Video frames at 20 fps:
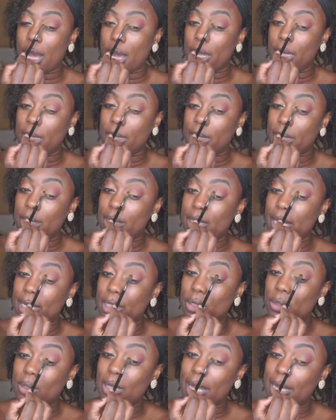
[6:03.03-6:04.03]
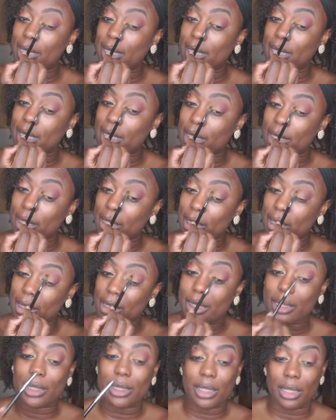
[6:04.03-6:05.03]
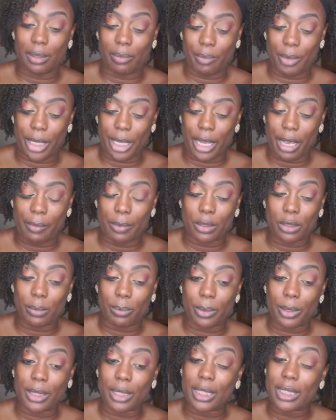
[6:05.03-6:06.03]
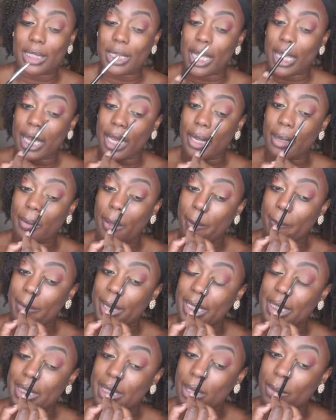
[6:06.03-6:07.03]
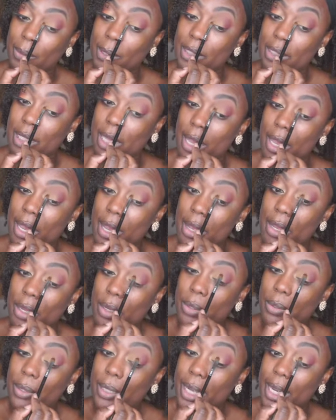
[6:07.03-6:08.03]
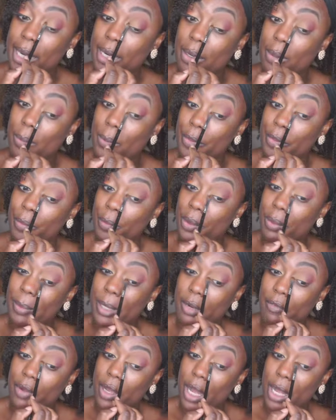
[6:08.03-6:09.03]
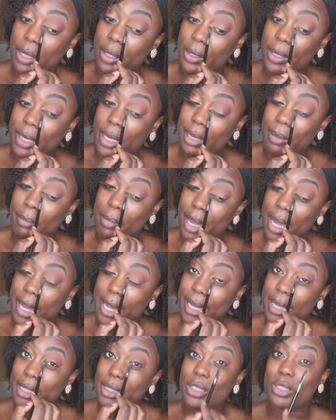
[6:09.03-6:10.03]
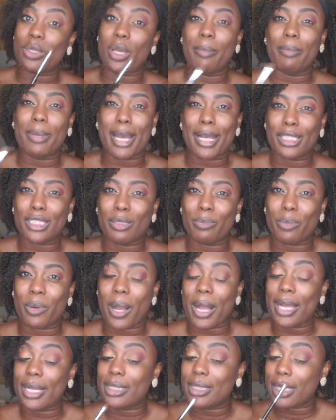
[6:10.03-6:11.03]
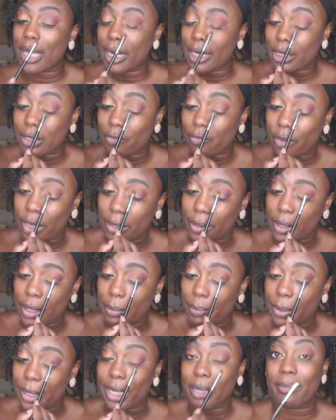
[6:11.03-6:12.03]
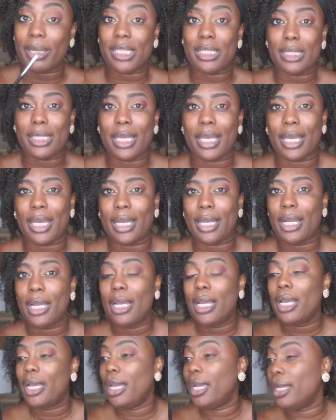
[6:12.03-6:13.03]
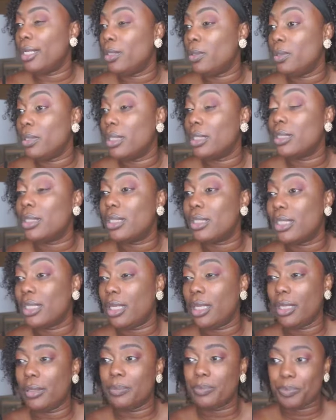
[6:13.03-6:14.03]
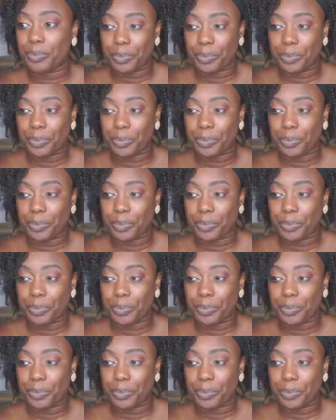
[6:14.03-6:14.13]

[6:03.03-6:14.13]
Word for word: colors. I do like the ease in being able to put this in. Mented was created with women of color in mind, so I'm not surprised that it's very pigmented and you can see